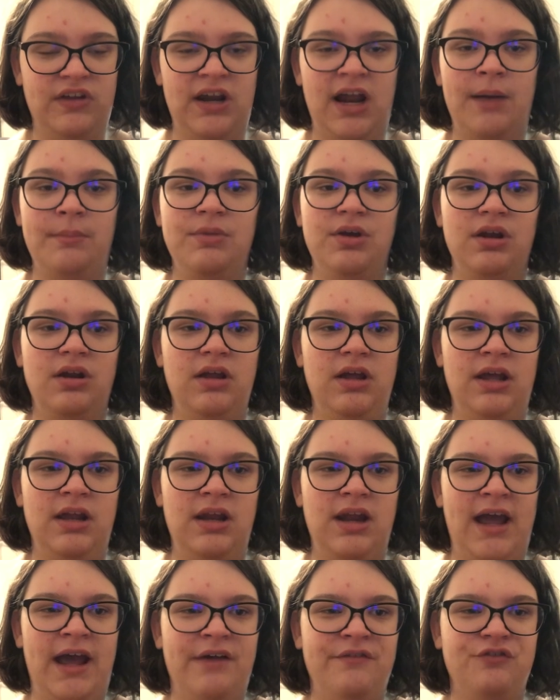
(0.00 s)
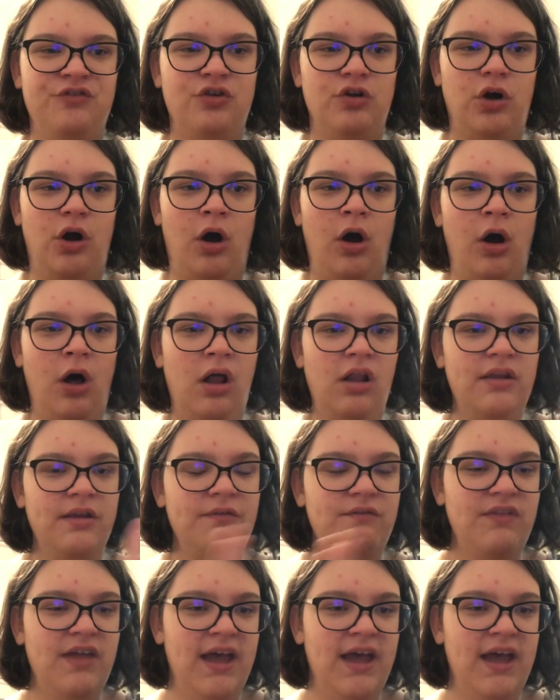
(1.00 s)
And I'm going to, and after all of